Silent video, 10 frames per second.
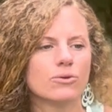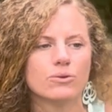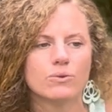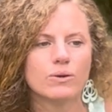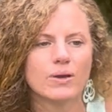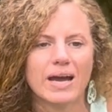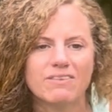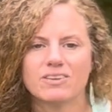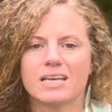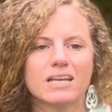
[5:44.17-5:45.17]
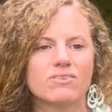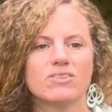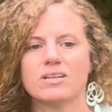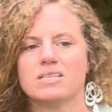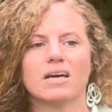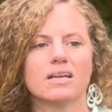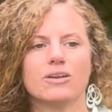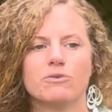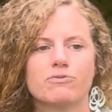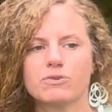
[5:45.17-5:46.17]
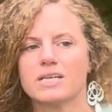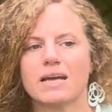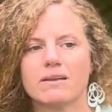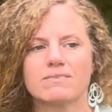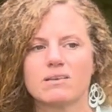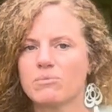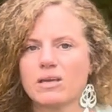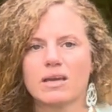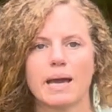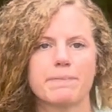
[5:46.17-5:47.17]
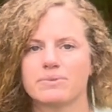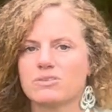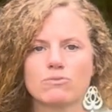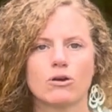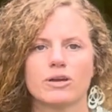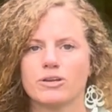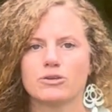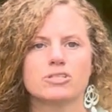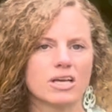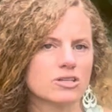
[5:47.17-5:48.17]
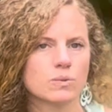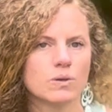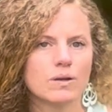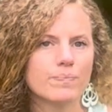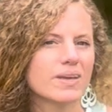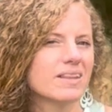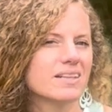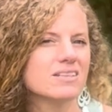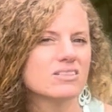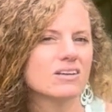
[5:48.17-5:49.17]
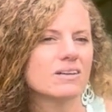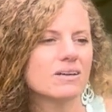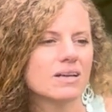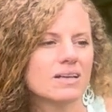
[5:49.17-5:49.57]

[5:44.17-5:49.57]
you have to get everything done and you freak out if something happens wrong in your schedule, these are